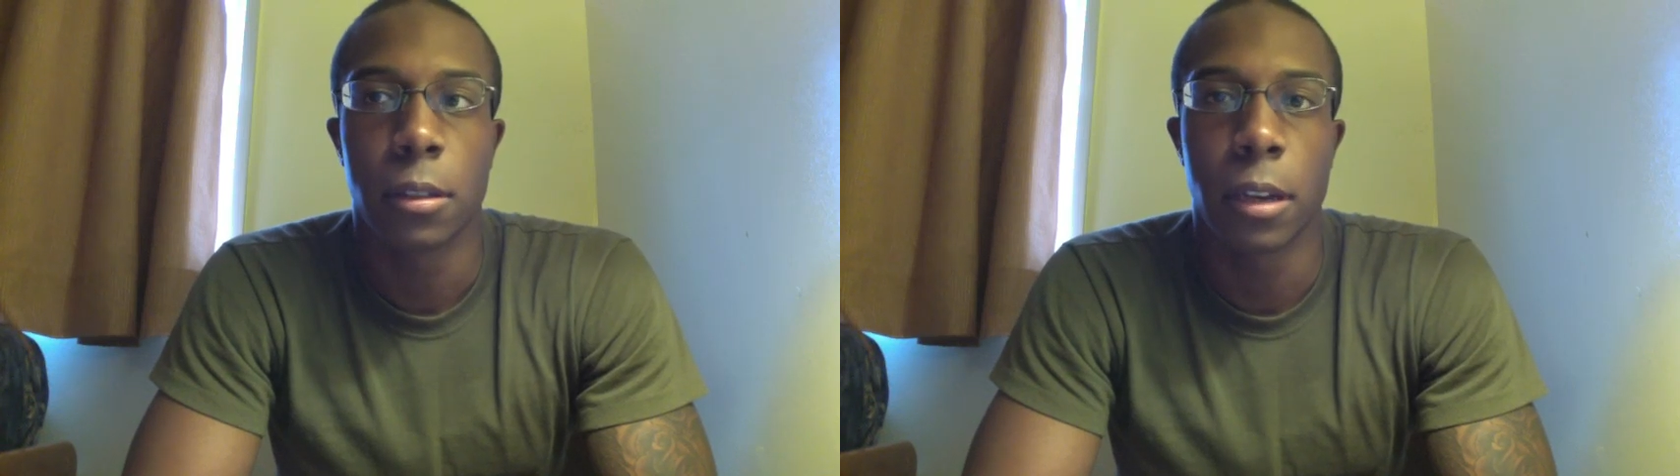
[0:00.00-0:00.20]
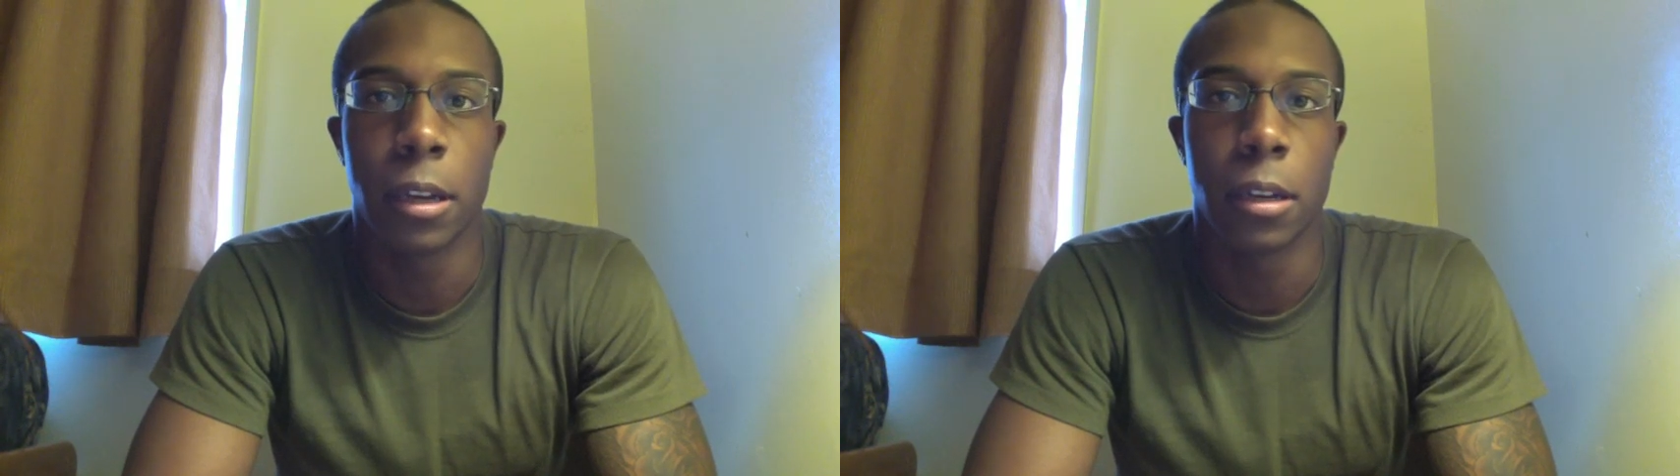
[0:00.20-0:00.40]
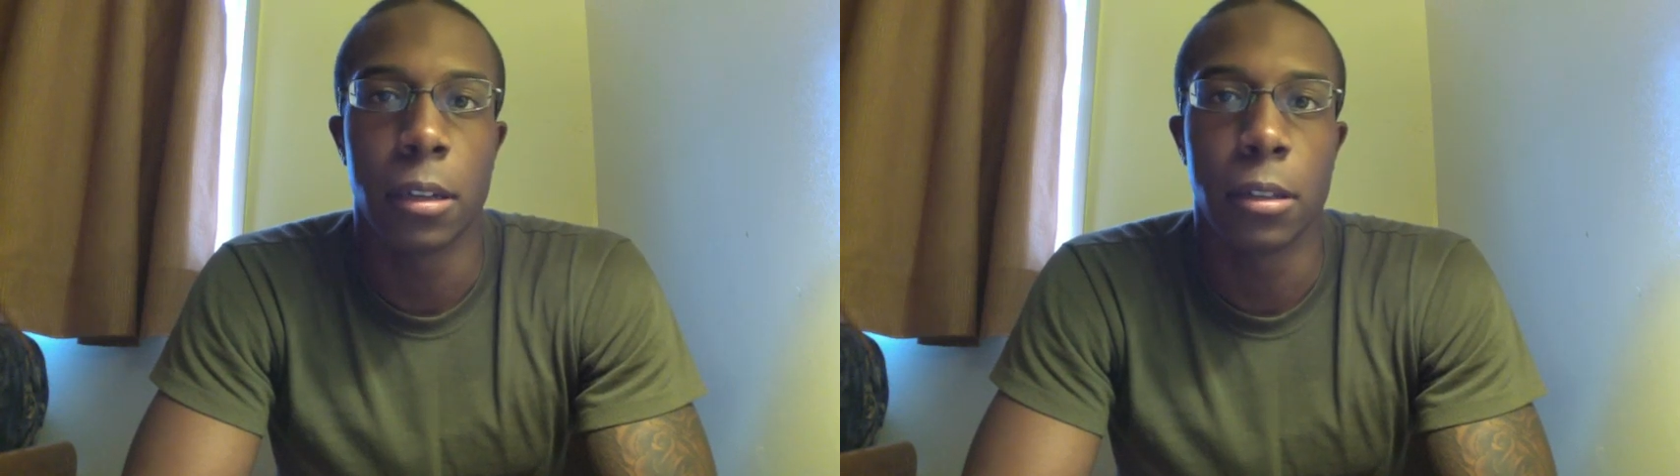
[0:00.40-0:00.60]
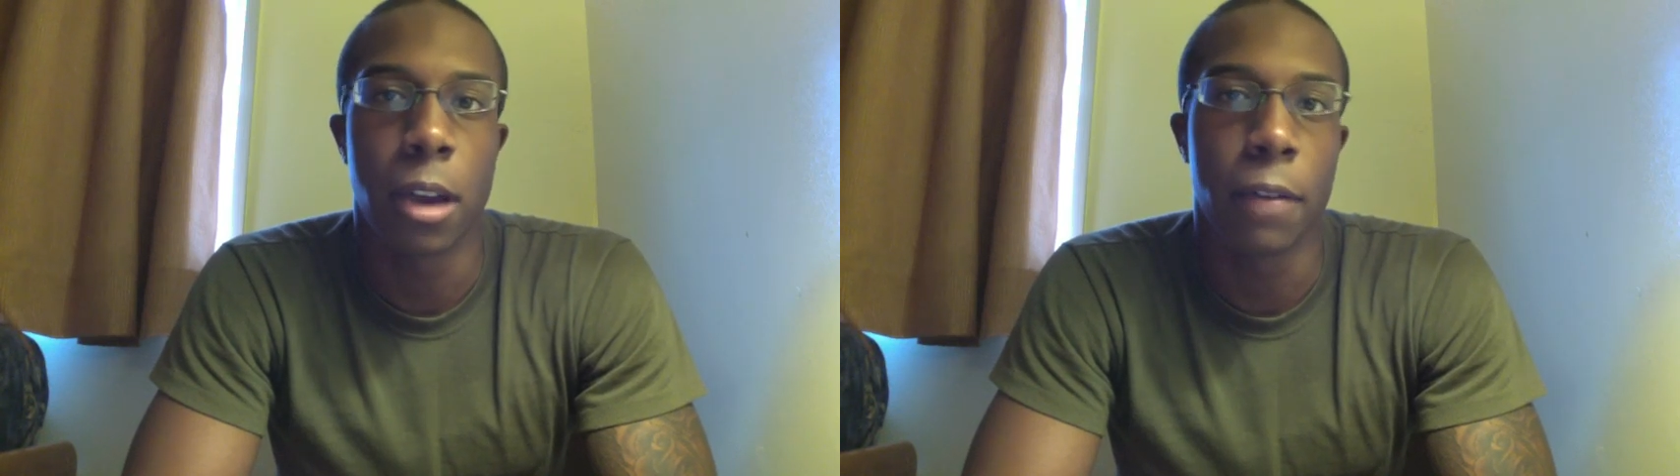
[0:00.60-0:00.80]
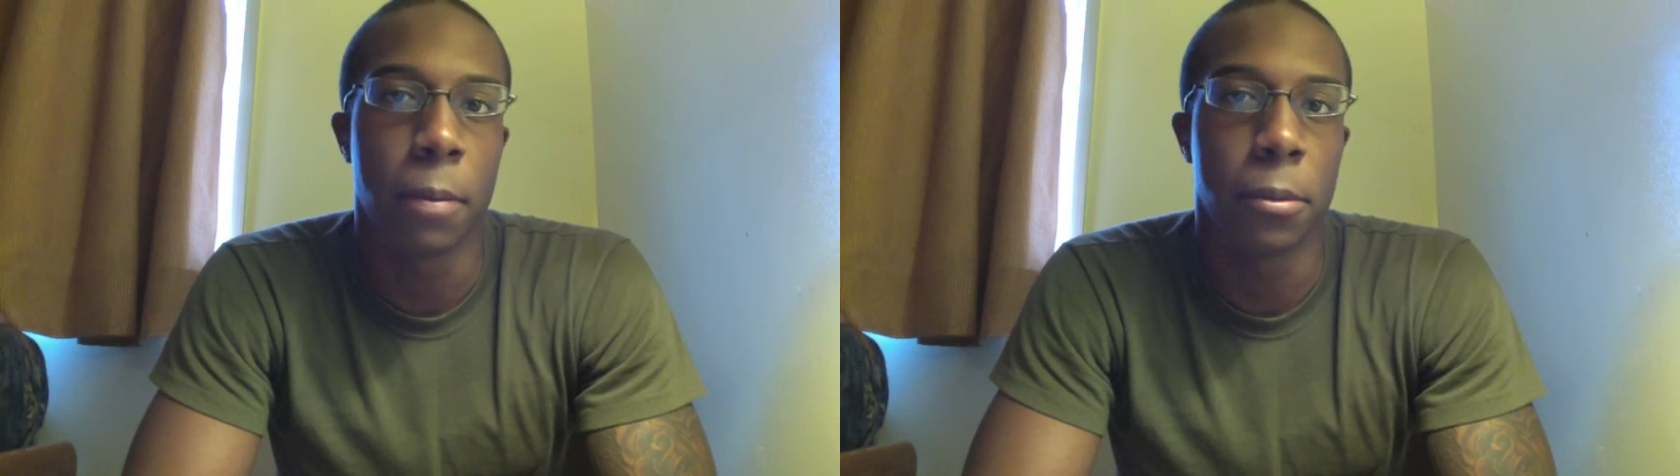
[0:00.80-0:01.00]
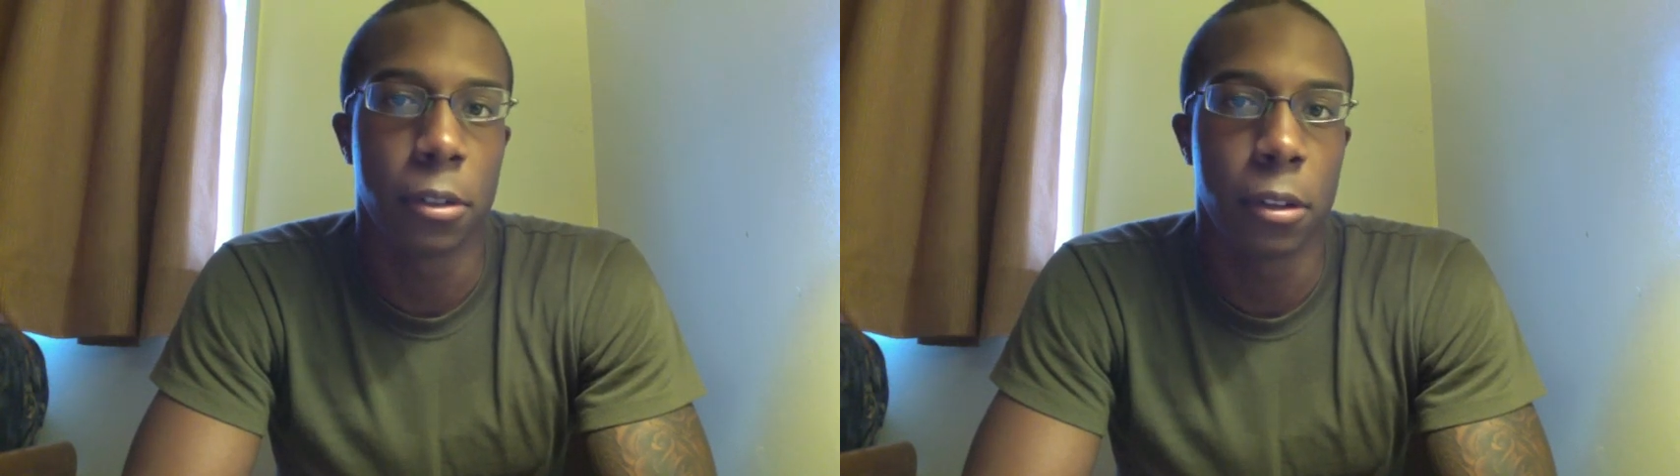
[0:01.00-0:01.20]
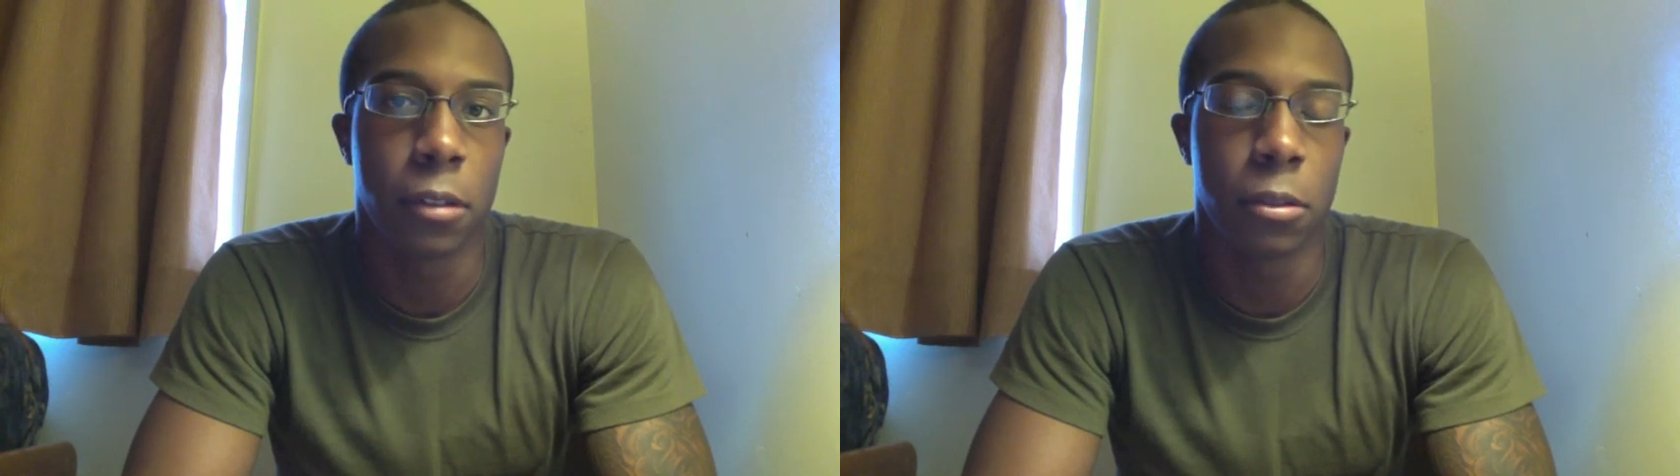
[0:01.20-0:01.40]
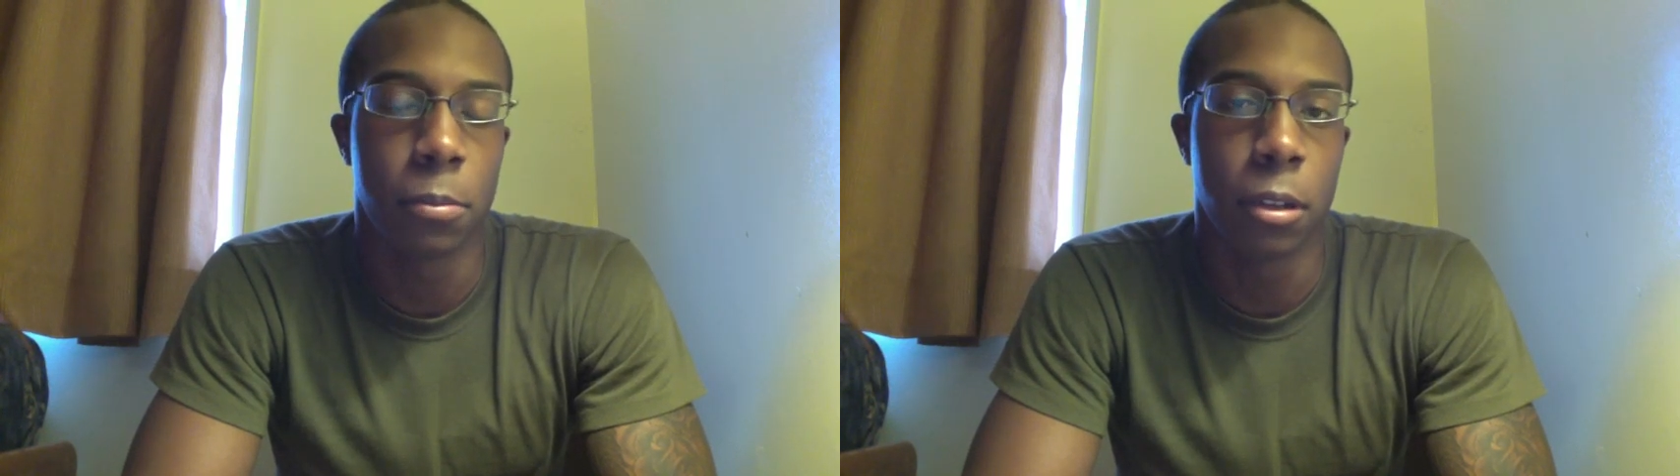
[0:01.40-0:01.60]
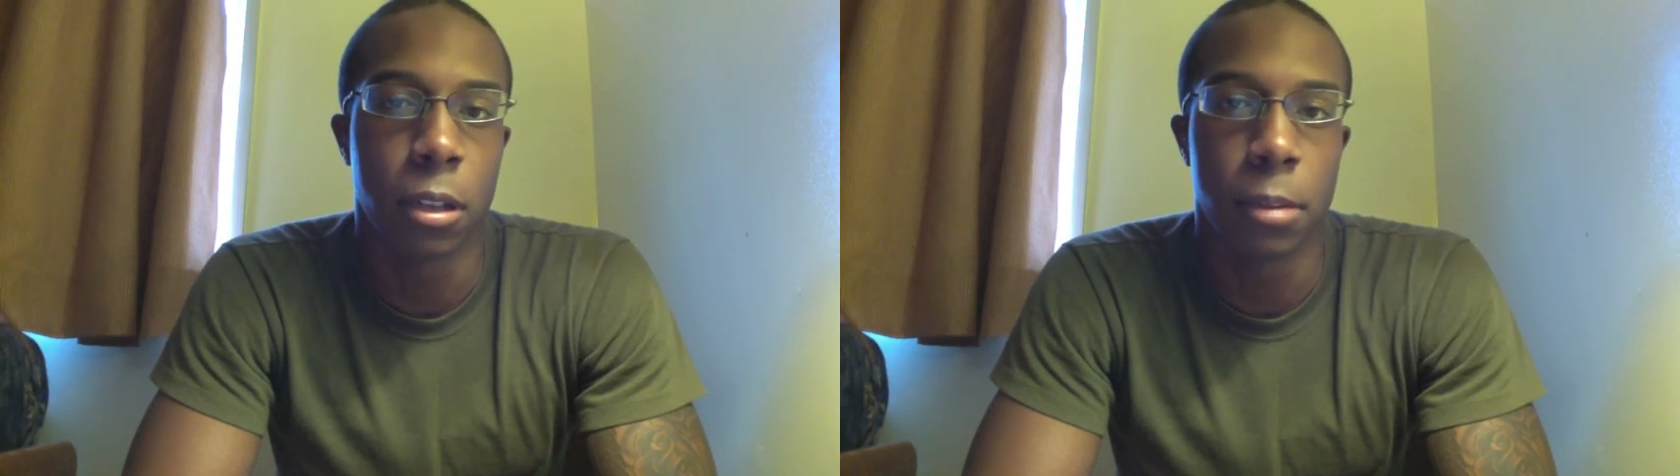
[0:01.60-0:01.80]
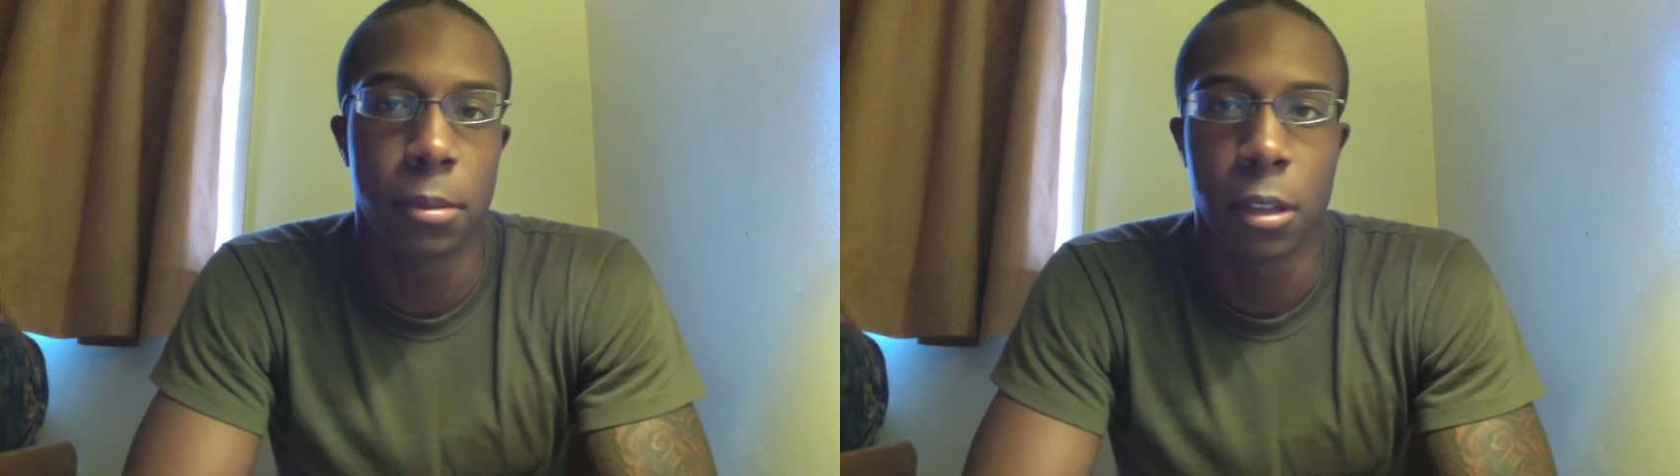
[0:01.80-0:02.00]
And you'll have opportunities to do
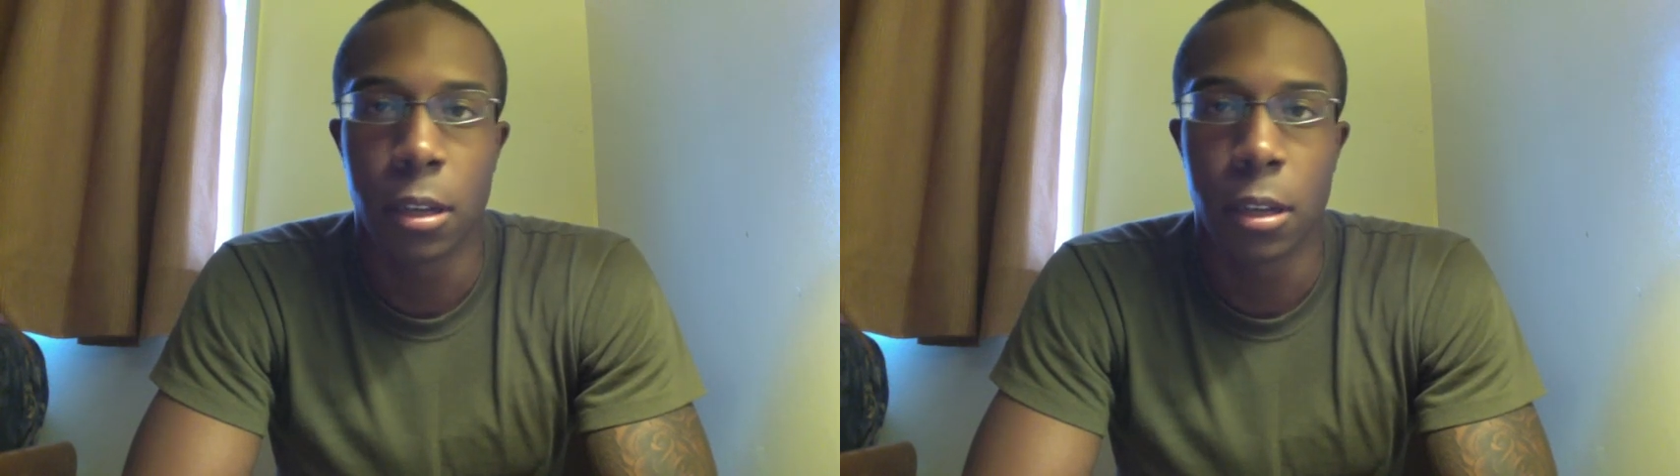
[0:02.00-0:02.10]
pull-ups